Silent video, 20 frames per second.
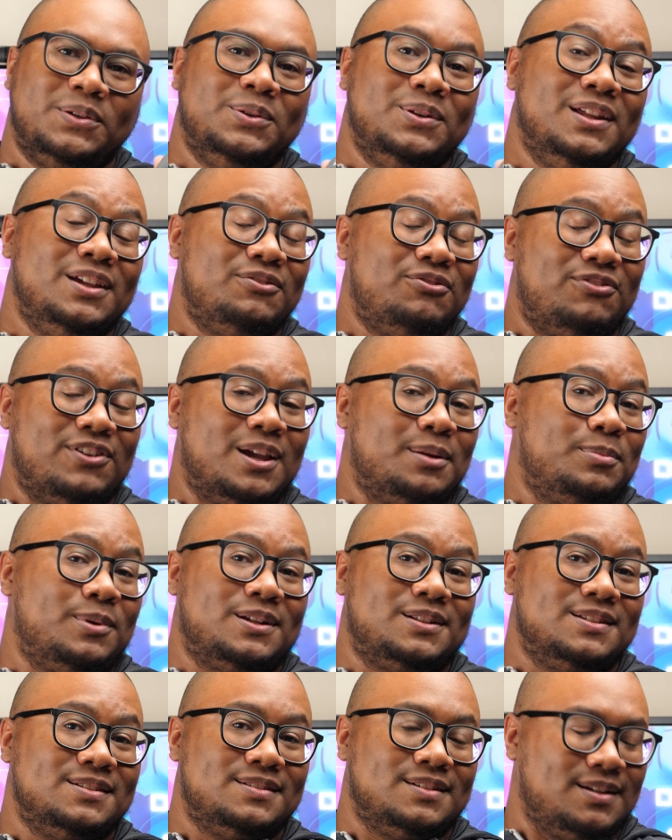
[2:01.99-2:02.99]

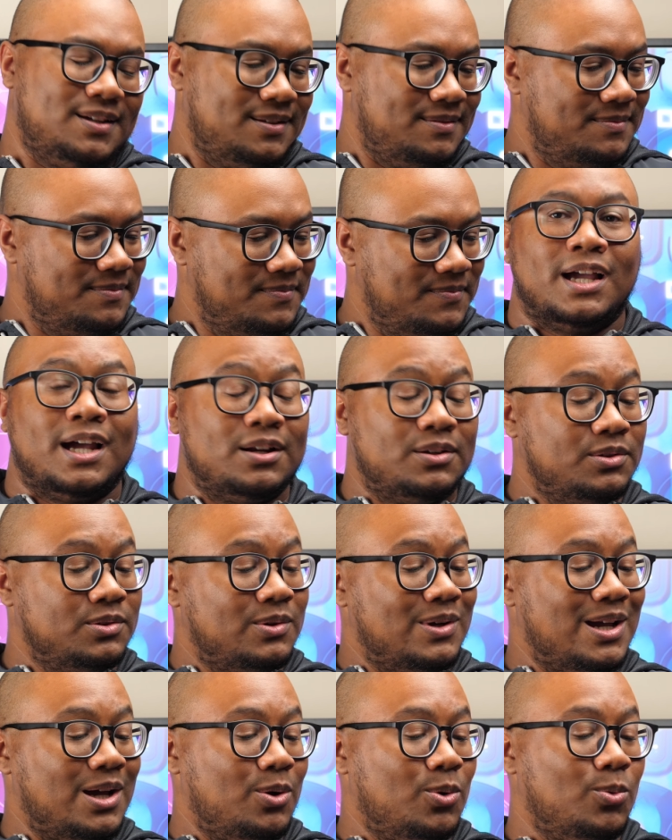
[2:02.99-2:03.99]
Design. I don't
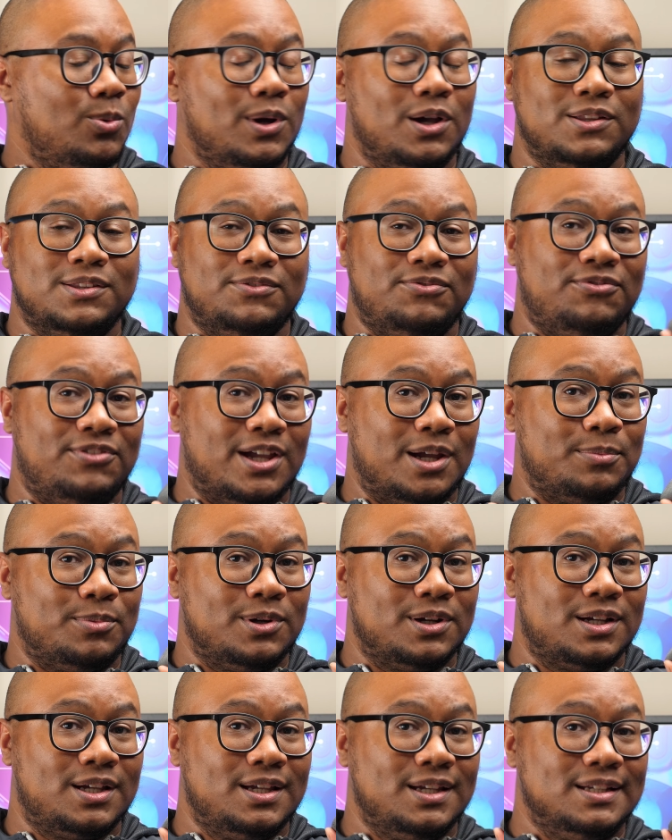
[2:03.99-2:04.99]
know how well the
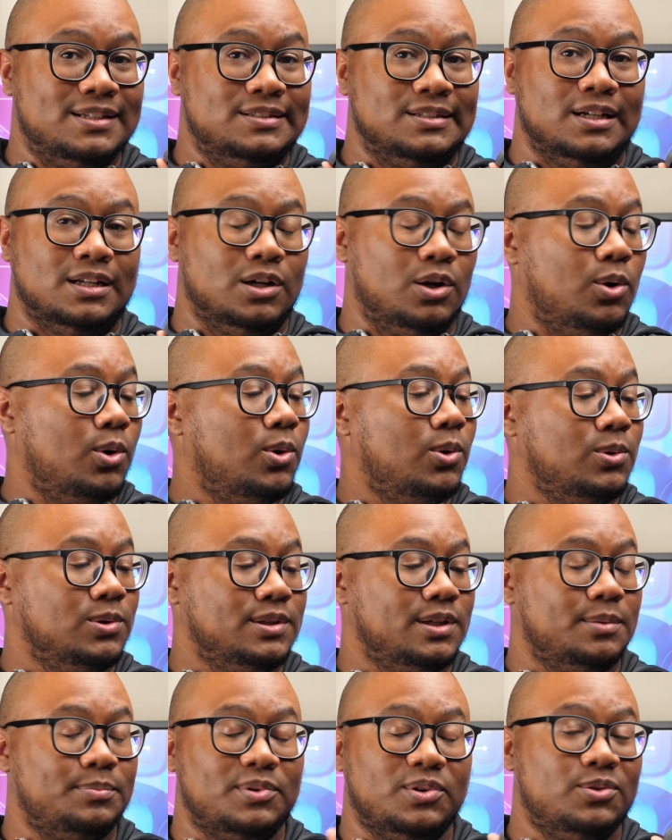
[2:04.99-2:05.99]
fabric is gonna
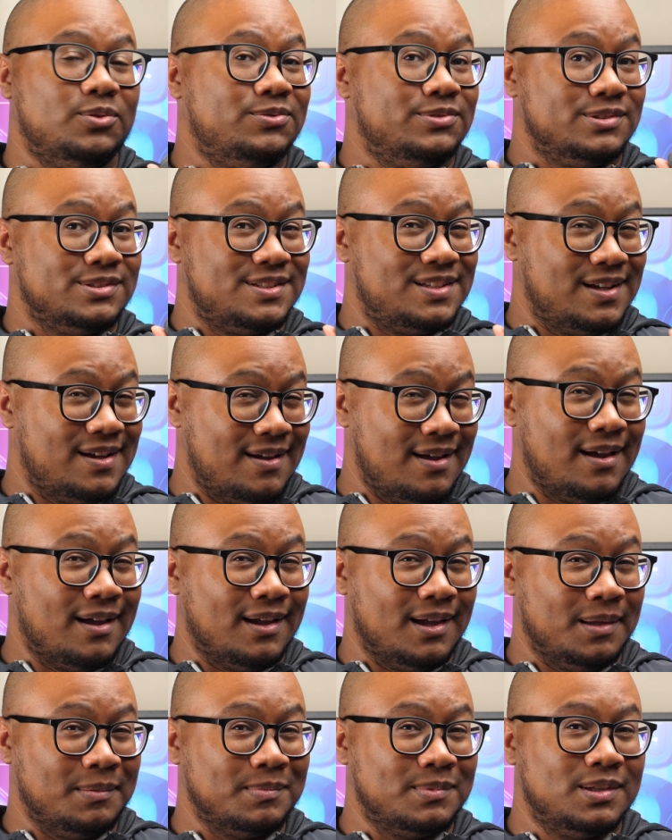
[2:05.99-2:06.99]
hold up over
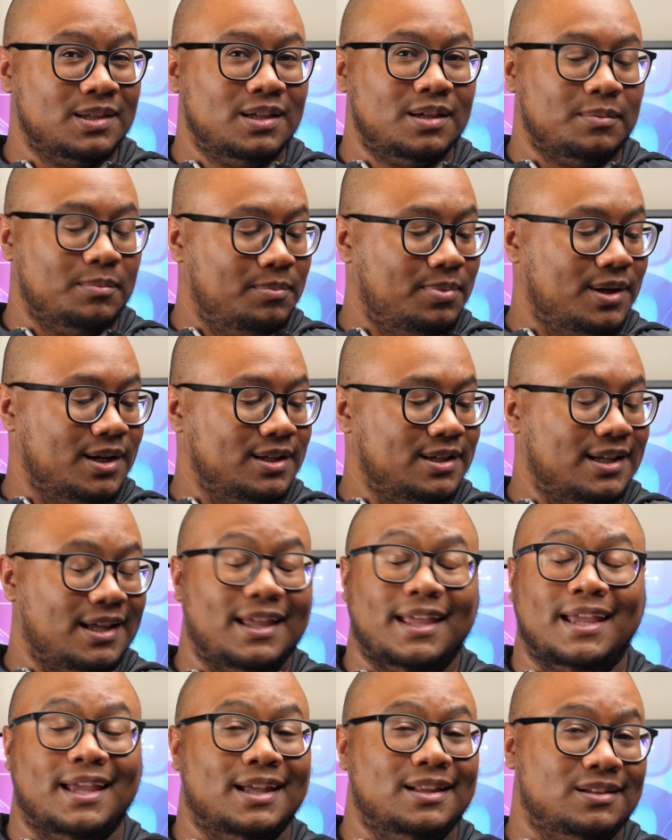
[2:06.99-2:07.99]
time, but
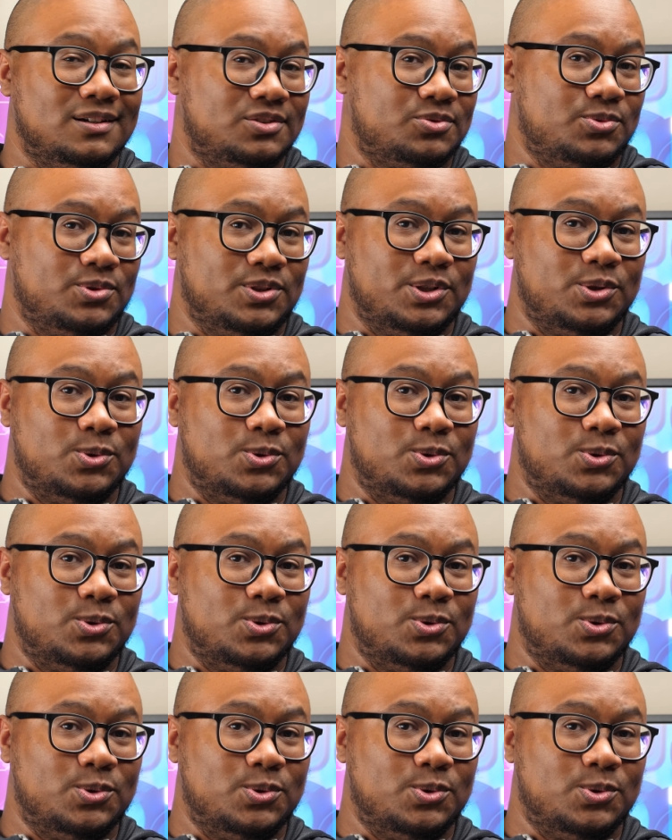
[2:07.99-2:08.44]
it looks really